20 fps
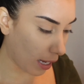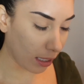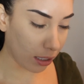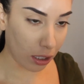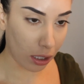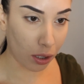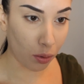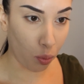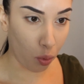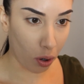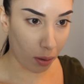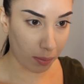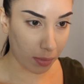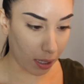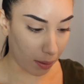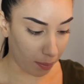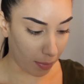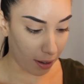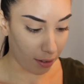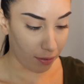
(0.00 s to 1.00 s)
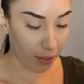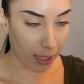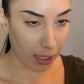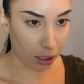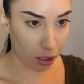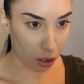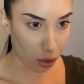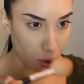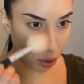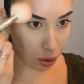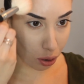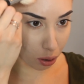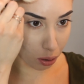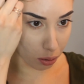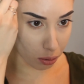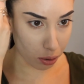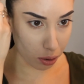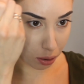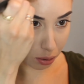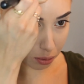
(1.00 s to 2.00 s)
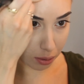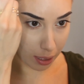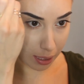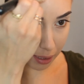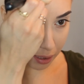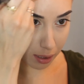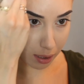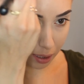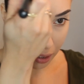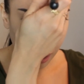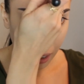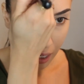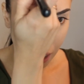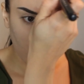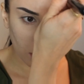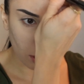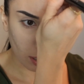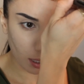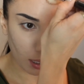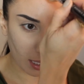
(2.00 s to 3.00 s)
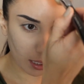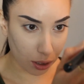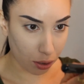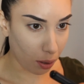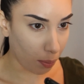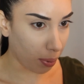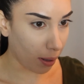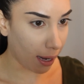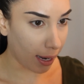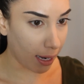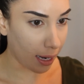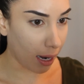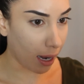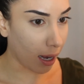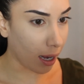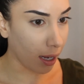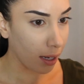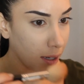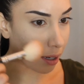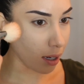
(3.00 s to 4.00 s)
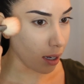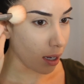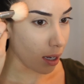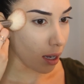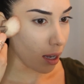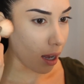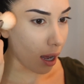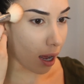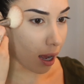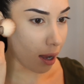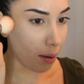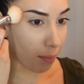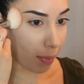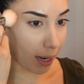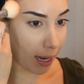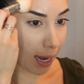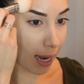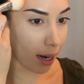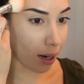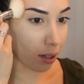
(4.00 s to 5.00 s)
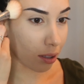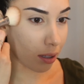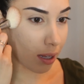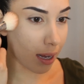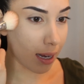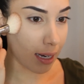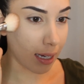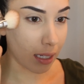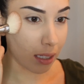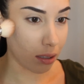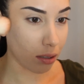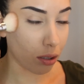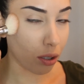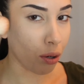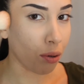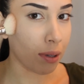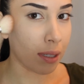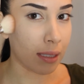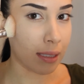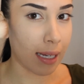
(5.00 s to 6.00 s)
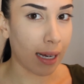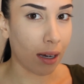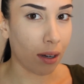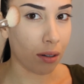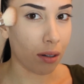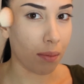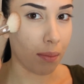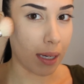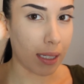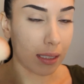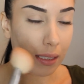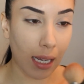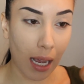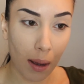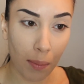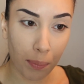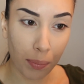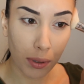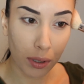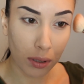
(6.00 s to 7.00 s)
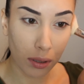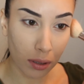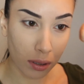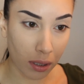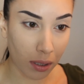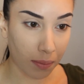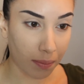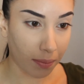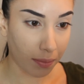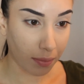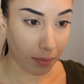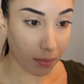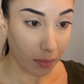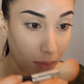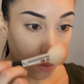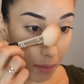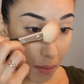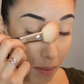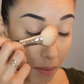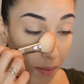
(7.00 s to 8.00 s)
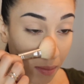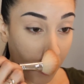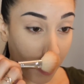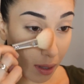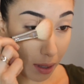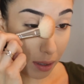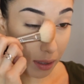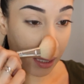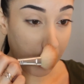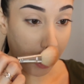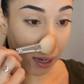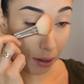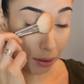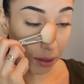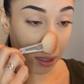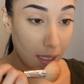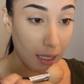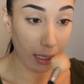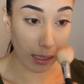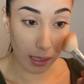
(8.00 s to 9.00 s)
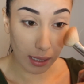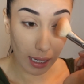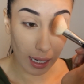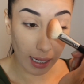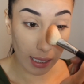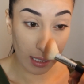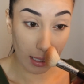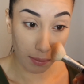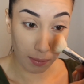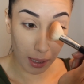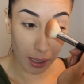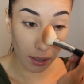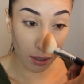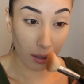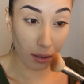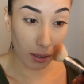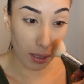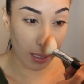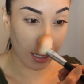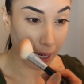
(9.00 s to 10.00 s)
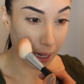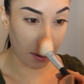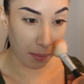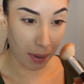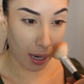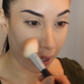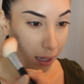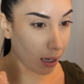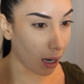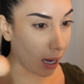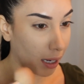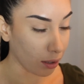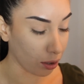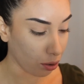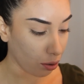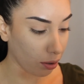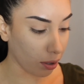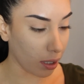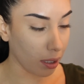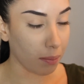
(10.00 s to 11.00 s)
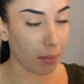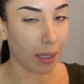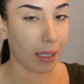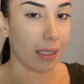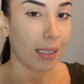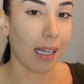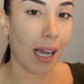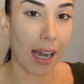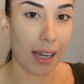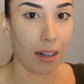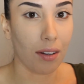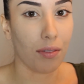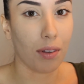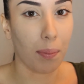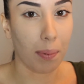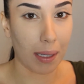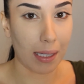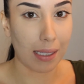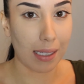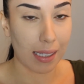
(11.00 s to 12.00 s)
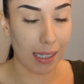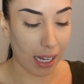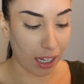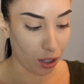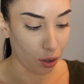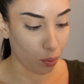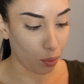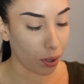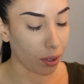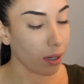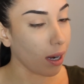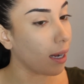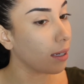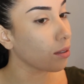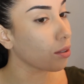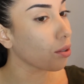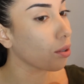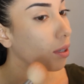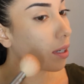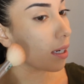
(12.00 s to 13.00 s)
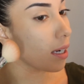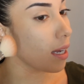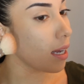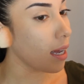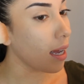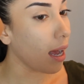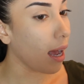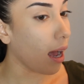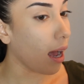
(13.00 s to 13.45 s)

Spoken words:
it just warms up my face so nicely. So I like to apply it on my hairline, going down my temples, down the sides of my nose. Again, I'm not contouring, but it's kind of the places that you would contour.